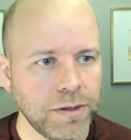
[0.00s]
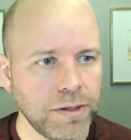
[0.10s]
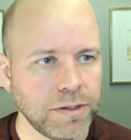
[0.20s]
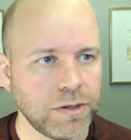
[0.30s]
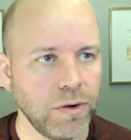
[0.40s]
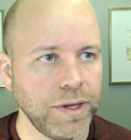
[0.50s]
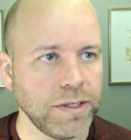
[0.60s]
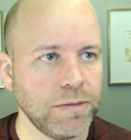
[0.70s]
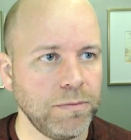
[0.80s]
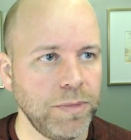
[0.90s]
is going
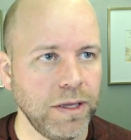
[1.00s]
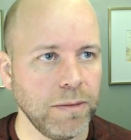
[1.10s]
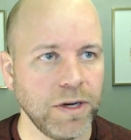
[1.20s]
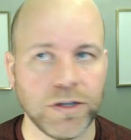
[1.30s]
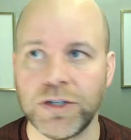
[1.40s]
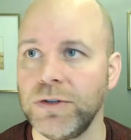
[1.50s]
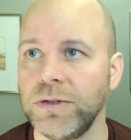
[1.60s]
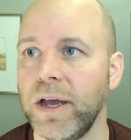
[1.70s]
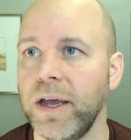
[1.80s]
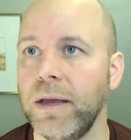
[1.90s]
to be, I'm going to choose
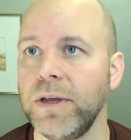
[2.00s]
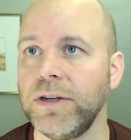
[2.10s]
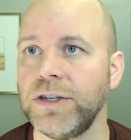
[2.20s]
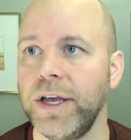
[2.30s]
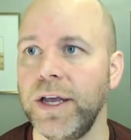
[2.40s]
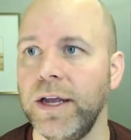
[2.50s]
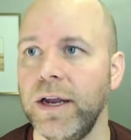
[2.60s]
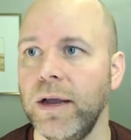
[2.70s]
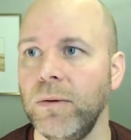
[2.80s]
my image and I will